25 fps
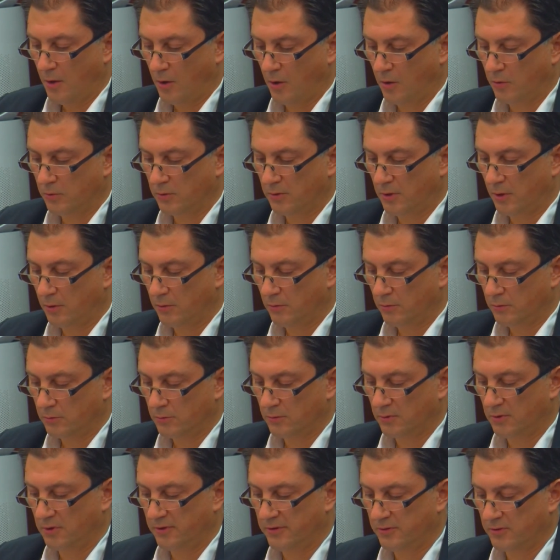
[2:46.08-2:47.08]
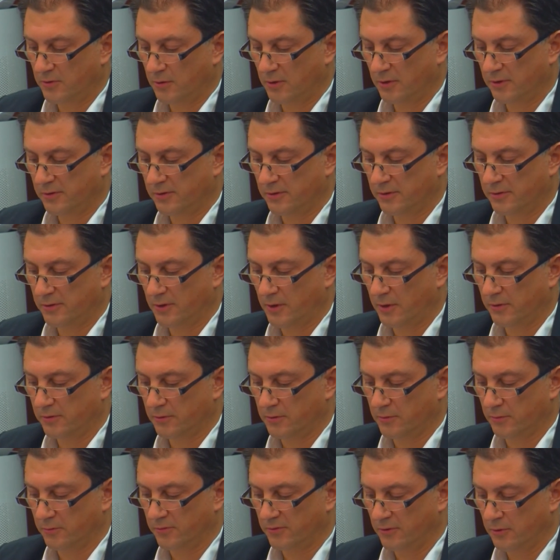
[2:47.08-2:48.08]
Although these characteristics are
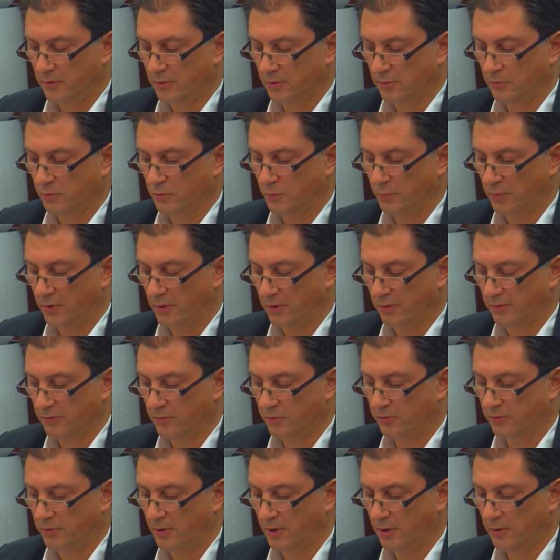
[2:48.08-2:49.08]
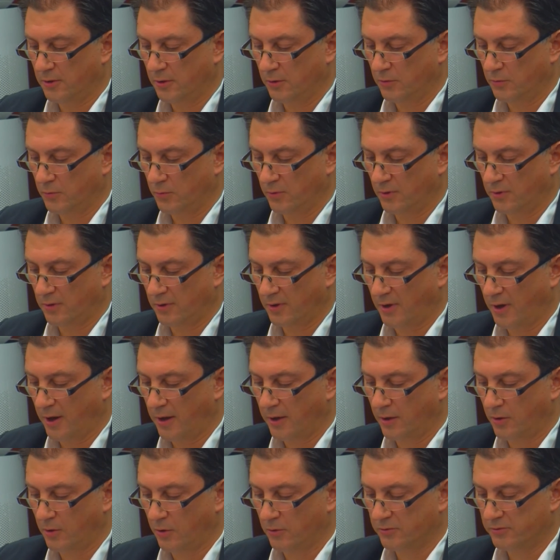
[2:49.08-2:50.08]
considered to be associated with
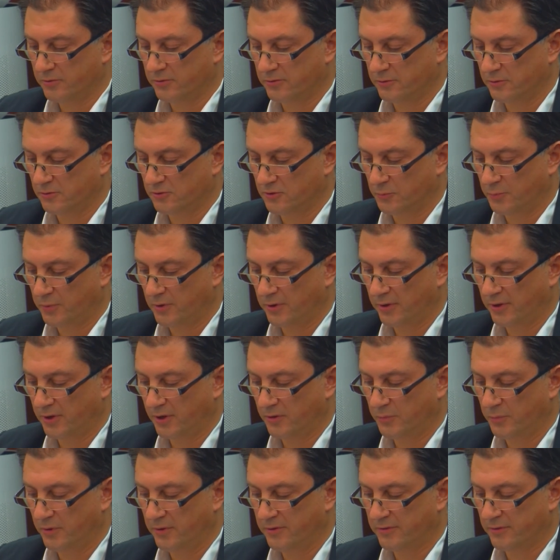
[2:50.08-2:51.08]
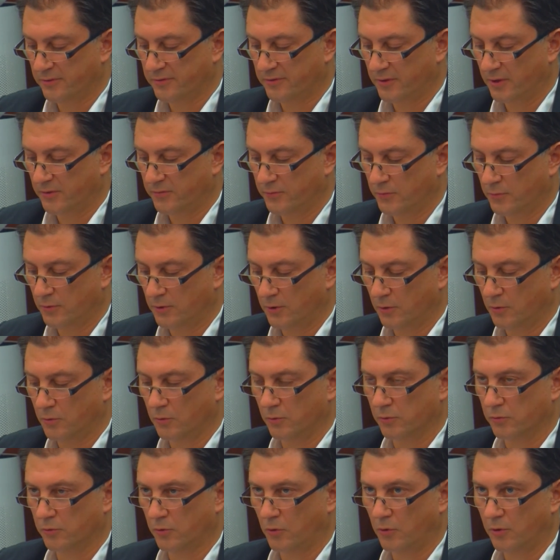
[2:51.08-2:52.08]
high costs, Japan has been successful in
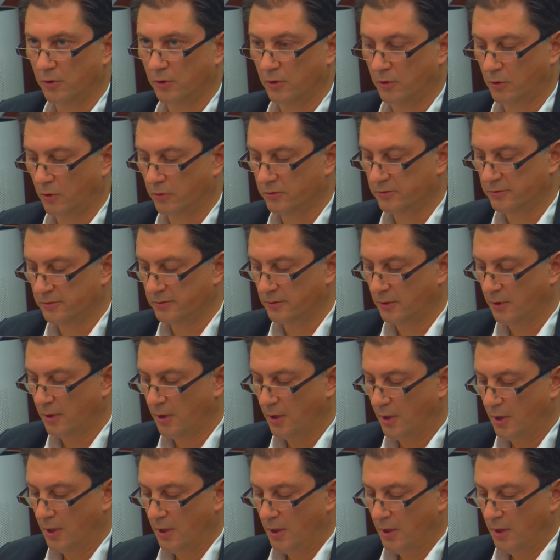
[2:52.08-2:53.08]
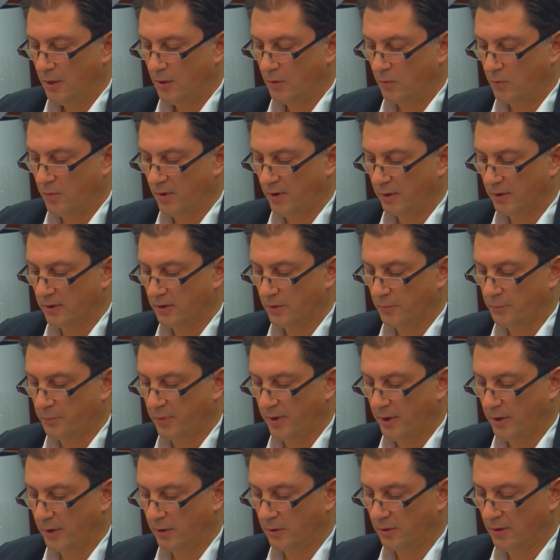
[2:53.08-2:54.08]
controlling costs when
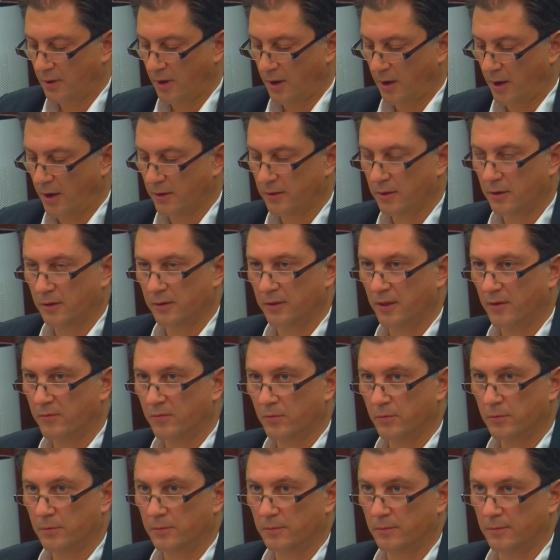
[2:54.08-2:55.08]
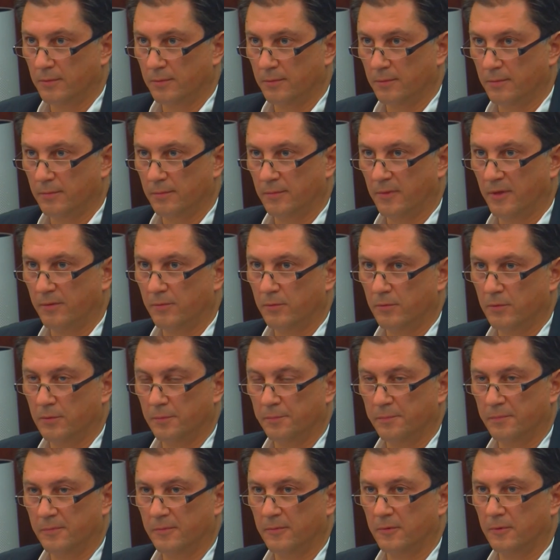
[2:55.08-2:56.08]
compared to other
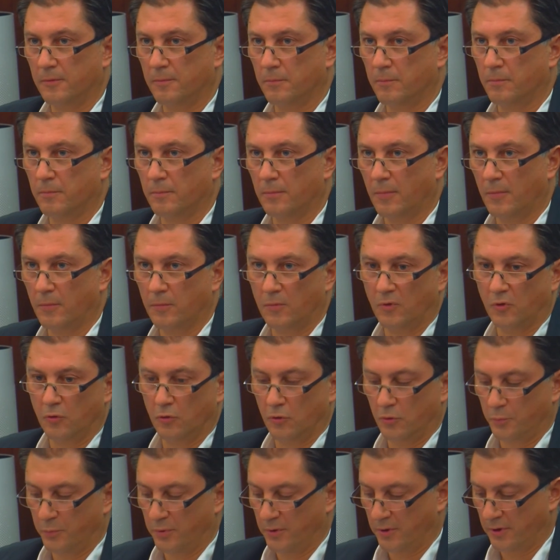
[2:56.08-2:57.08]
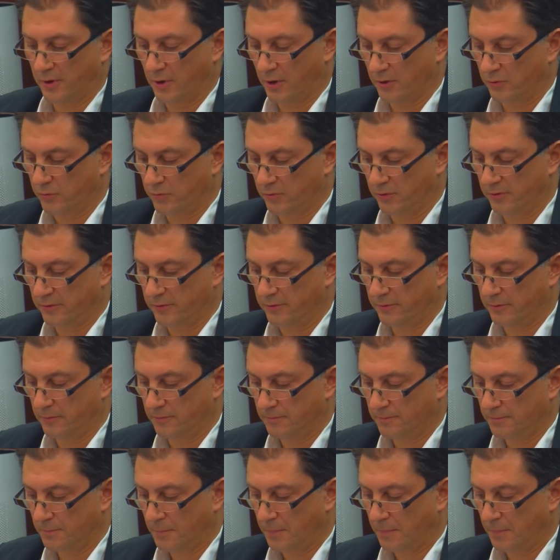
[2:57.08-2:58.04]
developed European countries.